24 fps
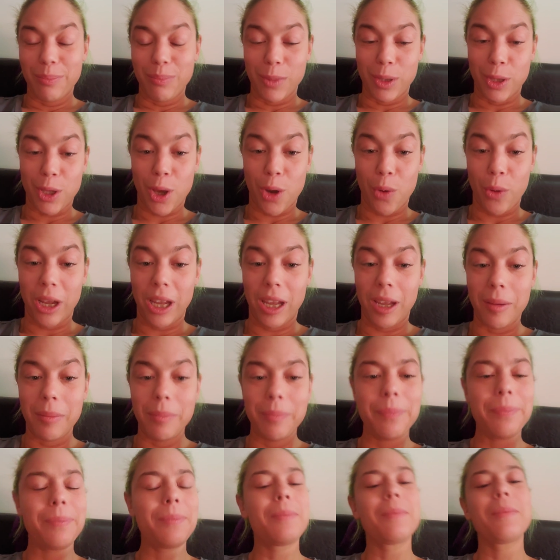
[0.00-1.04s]
Loie.
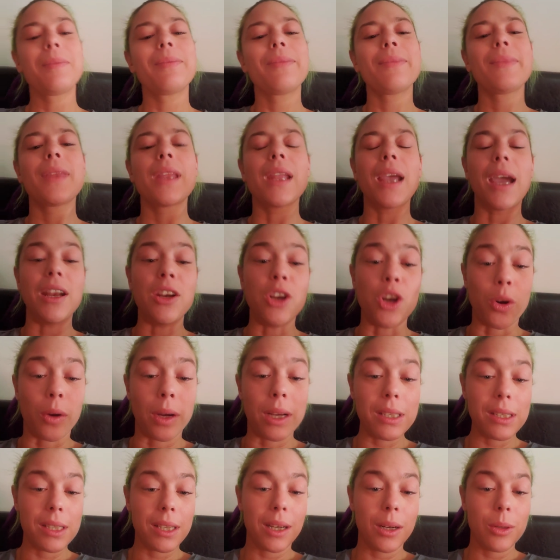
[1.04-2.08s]
I know I
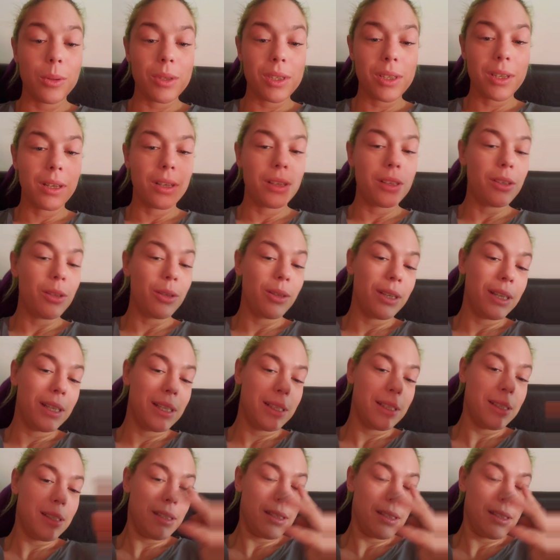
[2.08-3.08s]
said I was going to do this